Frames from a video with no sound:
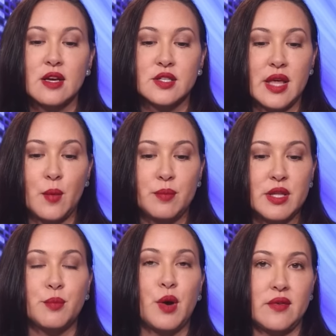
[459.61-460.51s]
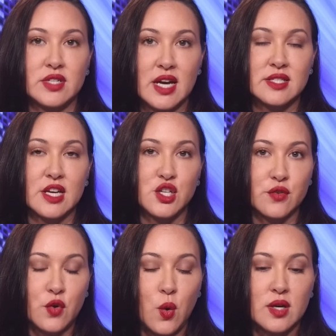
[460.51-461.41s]
So that would be the
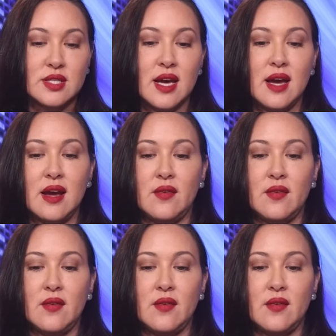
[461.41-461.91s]
privatization of courts.